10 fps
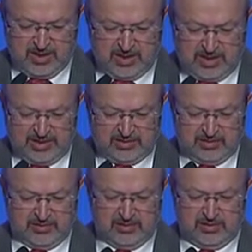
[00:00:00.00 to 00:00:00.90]
Yet,
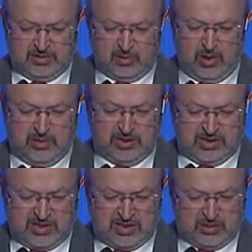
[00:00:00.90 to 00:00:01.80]
throughout
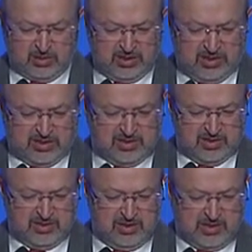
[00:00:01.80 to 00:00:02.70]
its history,
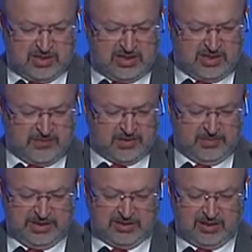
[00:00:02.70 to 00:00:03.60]
the OSCE's
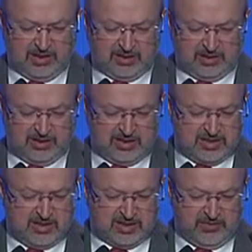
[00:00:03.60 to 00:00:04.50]
fundamental
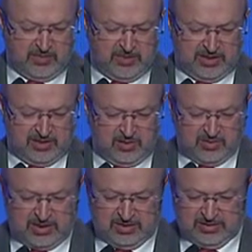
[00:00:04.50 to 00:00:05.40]
characteristics have remained
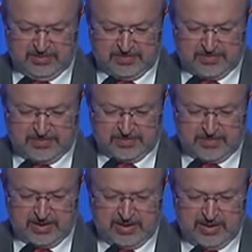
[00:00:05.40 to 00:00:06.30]
constant.
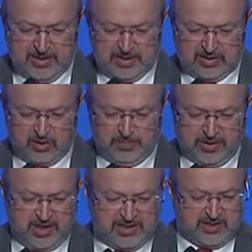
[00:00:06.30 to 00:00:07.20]
Its
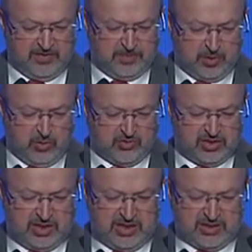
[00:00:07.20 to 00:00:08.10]
comprehensive
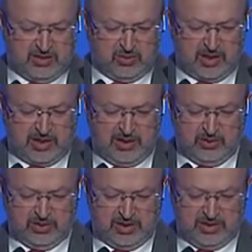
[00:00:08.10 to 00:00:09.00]
approach takes into
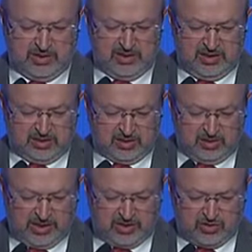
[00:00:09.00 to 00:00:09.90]
account the
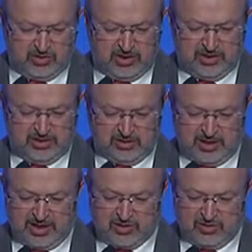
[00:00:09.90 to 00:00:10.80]
interconnection and
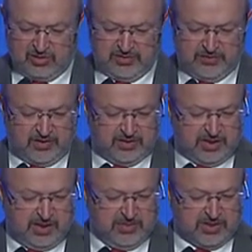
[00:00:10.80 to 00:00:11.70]
interaction of different
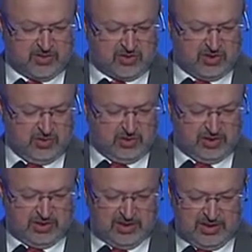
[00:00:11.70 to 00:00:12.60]
elements of
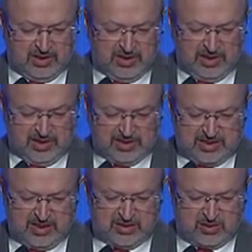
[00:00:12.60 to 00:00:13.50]
security and
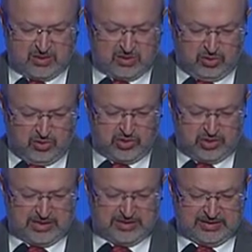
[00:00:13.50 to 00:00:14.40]
seeks
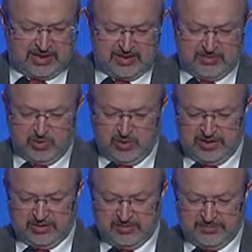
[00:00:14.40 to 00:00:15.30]
solutions that address them
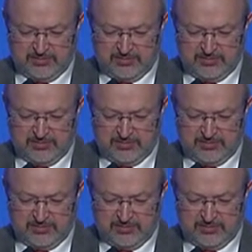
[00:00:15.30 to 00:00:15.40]
together.